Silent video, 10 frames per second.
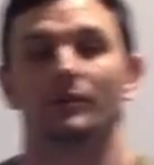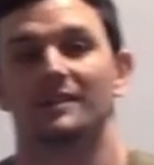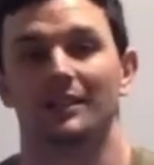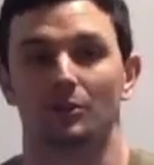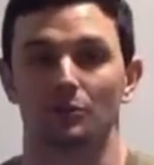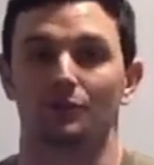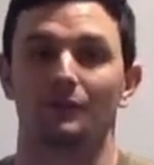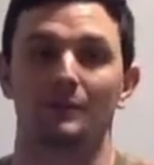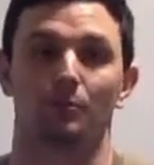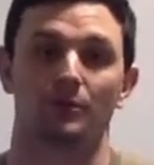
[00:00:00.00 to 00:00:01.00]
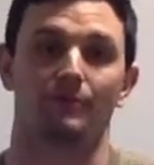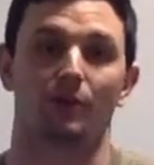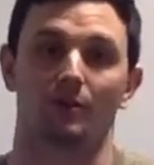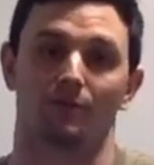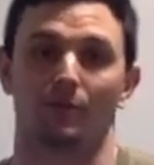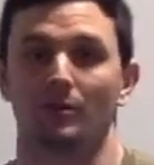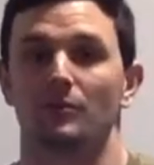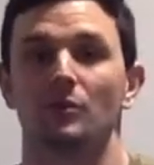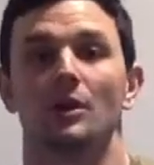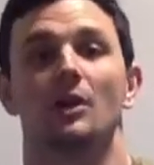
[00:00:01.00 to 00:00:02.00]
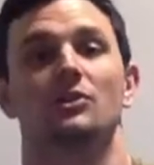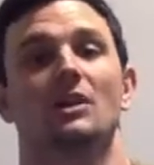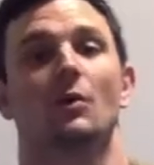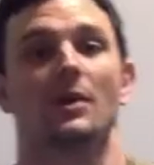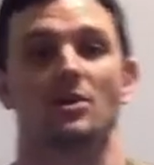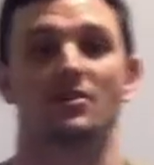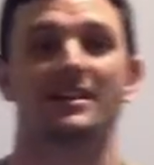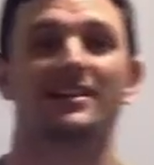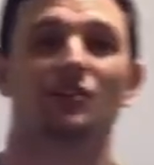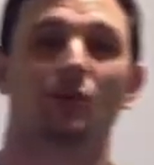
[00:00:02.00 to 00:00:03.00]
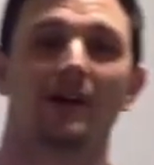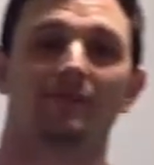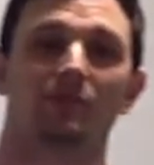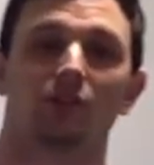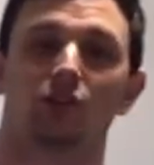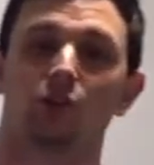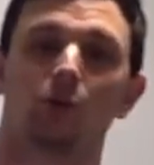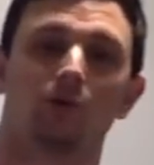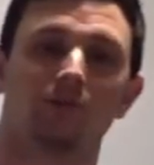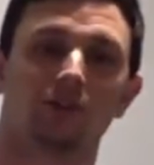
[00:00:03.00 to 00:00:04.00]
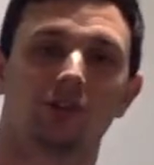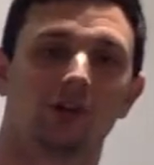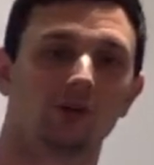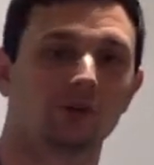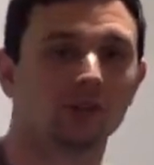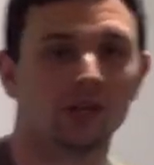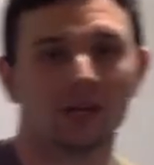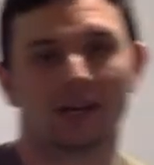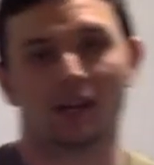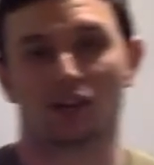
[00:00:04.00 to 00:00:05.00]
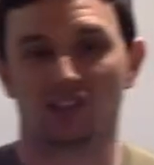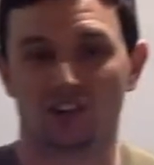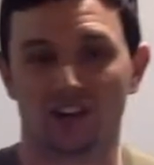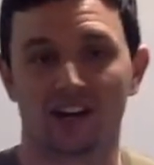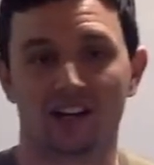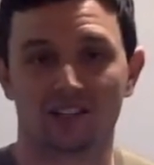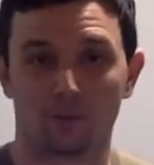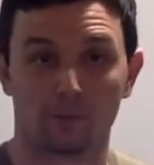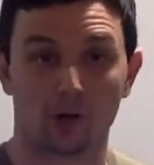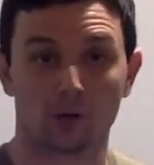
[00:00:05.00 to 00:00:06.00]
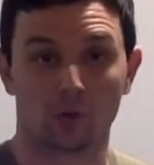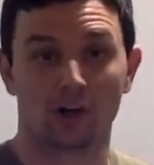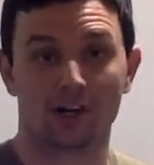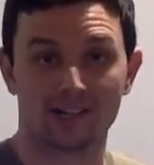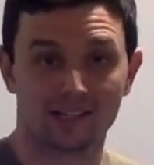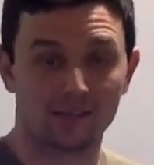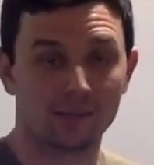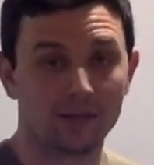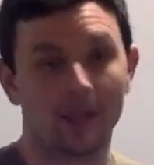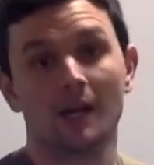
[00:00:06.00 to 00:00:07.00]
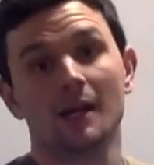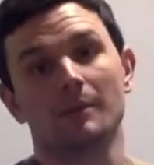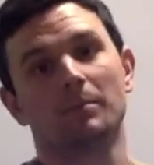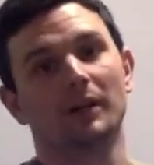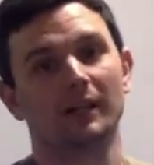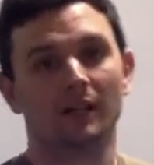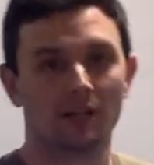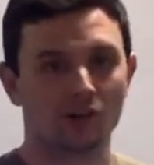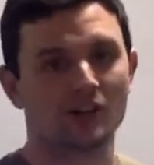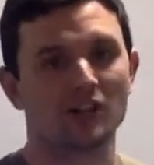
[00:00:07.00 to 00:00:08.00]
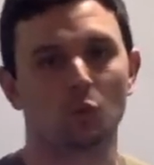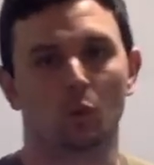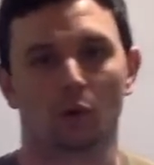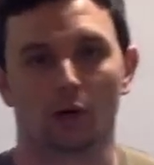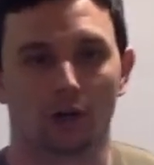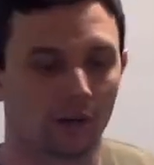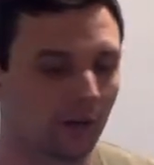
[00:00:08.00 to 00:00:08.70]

Set those feet pretty far in front of you so that way your knees don't have to shoot over your toes. Okay, you can still get a nice little burn where it needs to be, but your knees won't hurt.